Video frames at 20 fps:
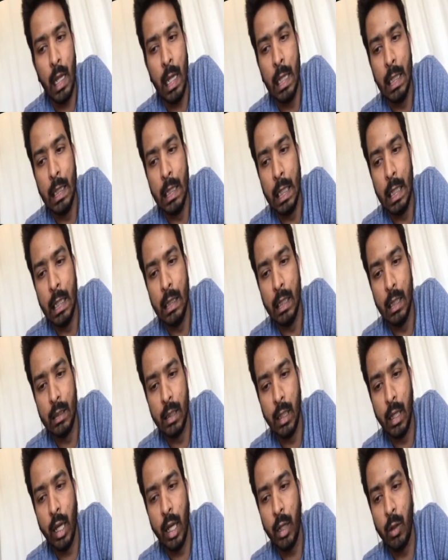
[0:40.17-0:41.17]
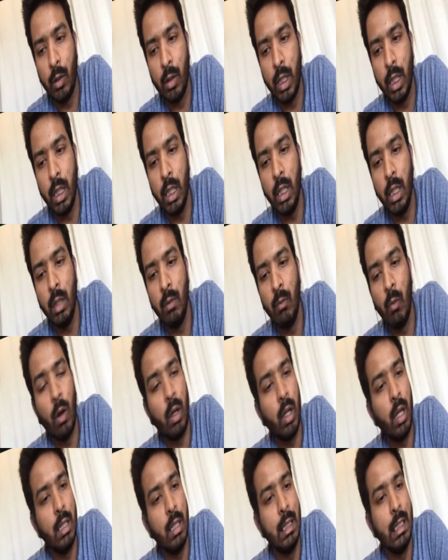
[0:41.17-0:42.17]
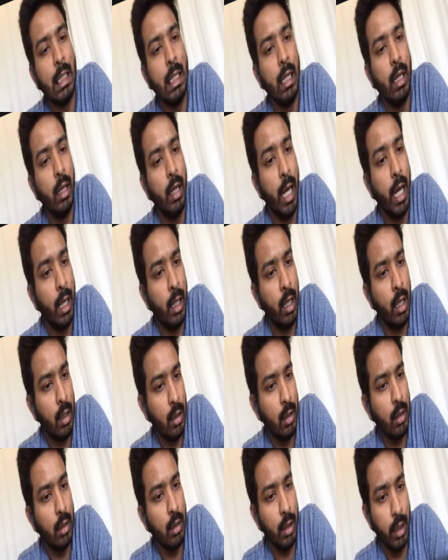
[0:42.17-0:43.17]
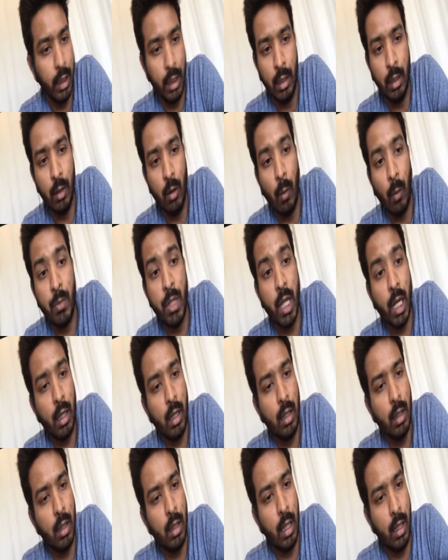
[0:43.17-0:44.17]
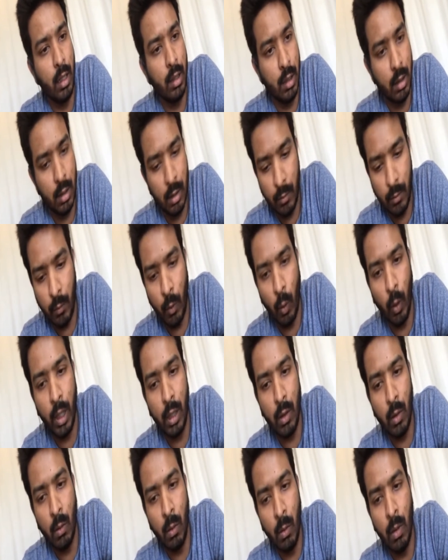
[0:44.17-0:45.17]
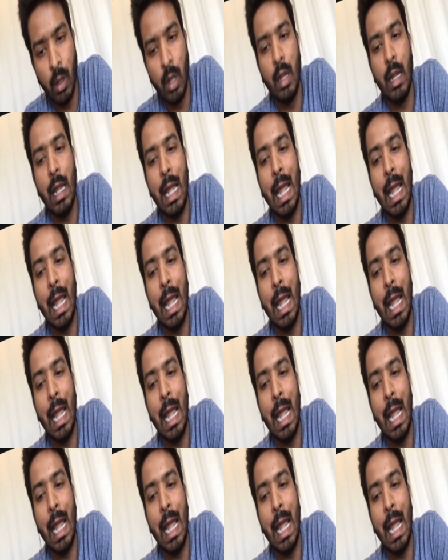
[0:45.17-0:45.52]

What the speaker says: In this scenario, the water is the data, the object that is flowing through,